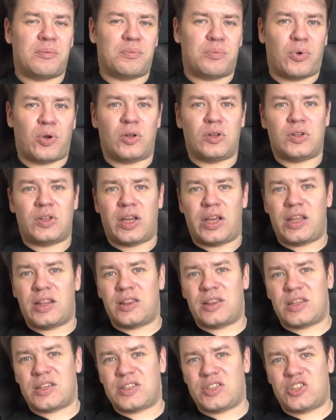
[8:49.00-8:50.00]

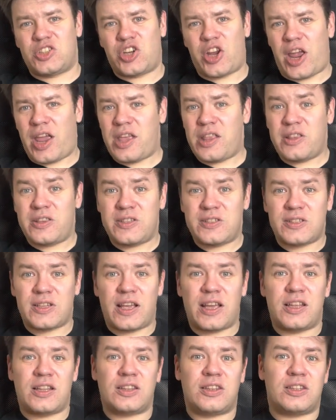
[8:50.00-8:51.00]
contain these chains,
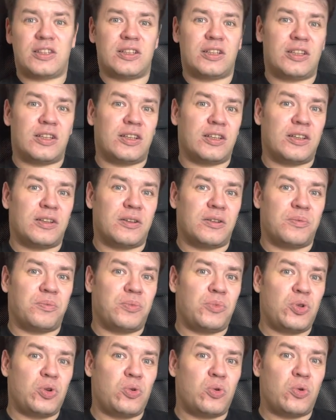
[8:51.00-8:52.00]
and
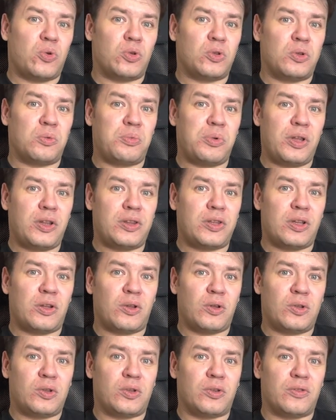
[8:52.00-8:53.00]
you could build a
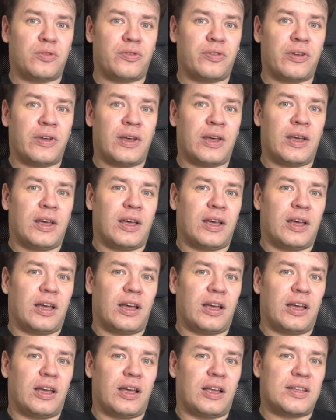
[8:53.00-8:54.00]
lot of
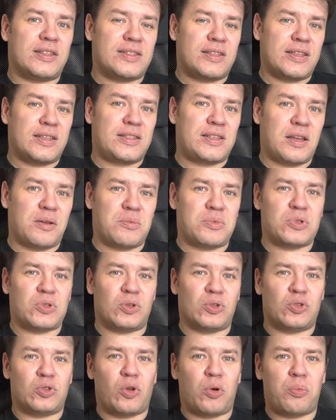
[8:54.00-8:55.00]
systems
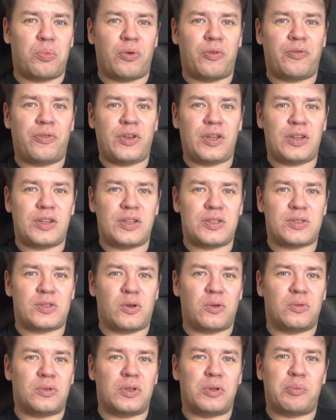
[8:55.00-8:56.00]
on top of it.
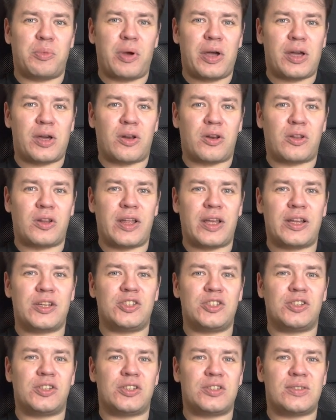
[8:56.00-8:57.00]
So the
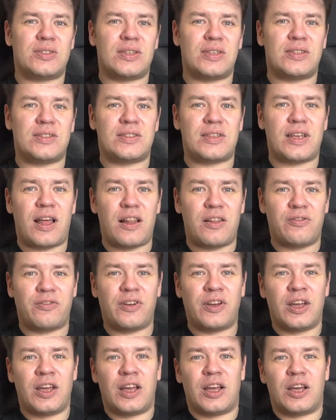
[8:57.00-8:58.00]
micro-ledgers
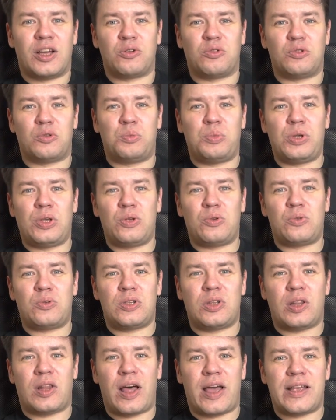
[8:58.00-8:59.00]
itself could be
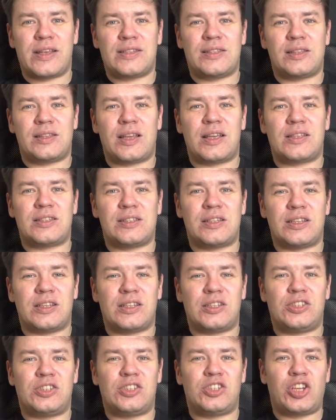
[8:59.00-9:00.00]
utilized as
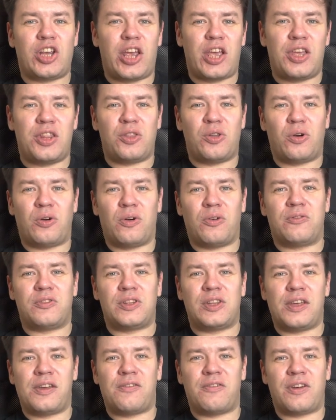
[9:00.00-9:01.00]
a chain of
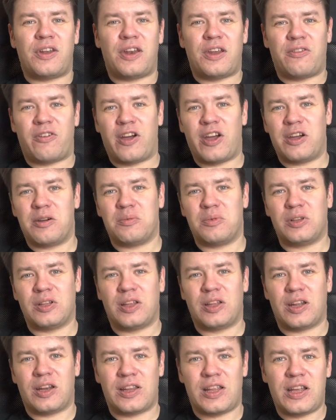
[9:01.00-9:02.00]
the verifiable
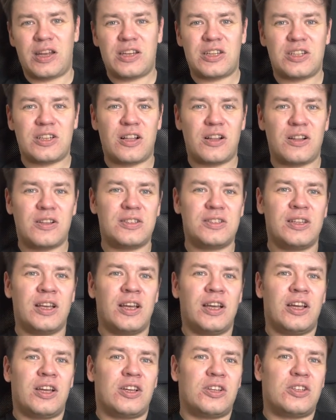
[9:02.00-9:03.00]
credentials.
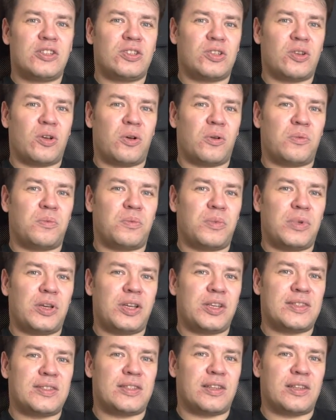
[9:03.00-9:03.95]
So these